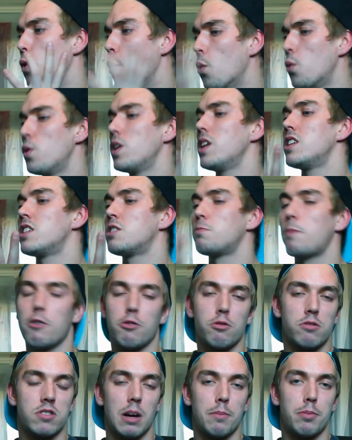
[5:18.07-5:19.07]
All these
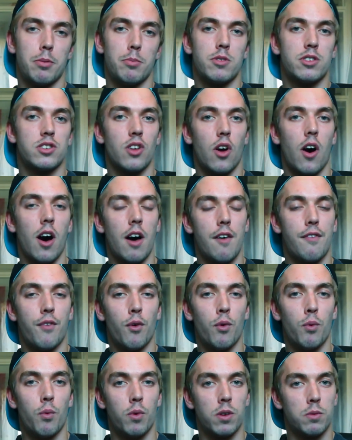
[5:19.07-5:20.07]
special supplements I
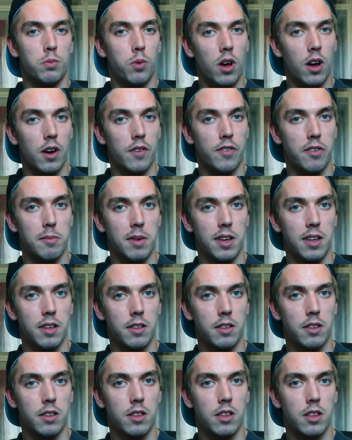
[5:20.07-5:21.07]
thought would work for me.
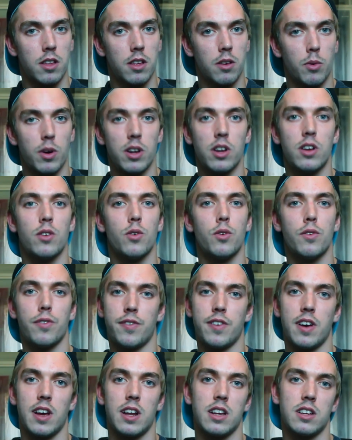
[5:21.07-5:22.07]
When in all
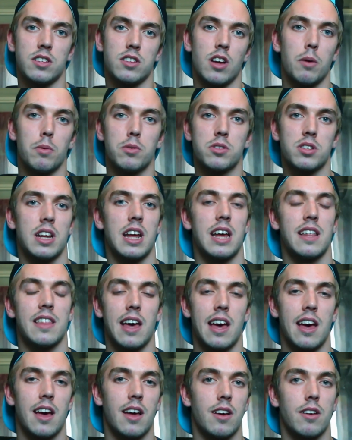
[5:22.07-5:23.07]
fairness, I wasn't at
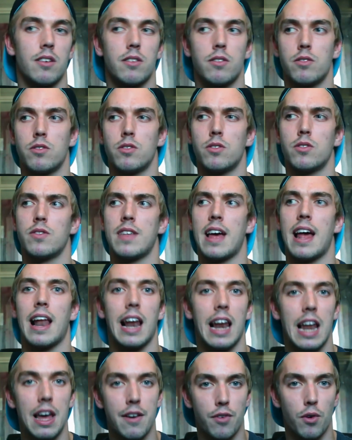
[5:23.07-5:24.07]
that
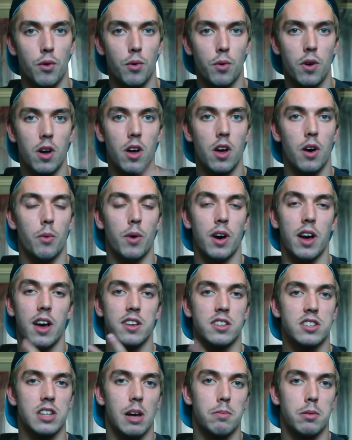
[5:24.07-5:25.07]
level
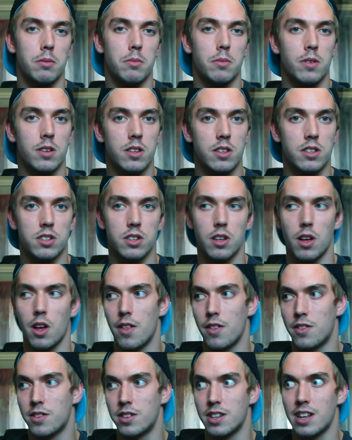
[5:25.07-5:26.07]
where supplements
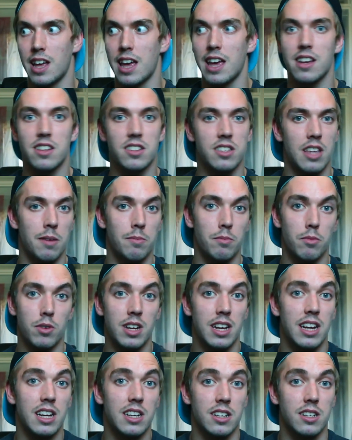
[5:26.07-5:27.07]
to that extent were
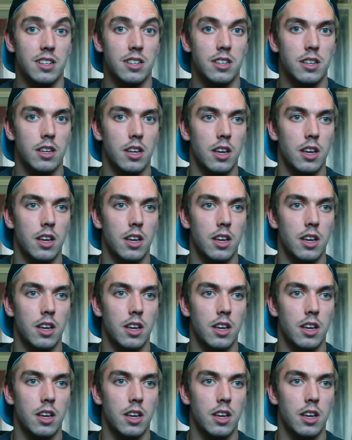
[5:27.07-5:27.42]
needed.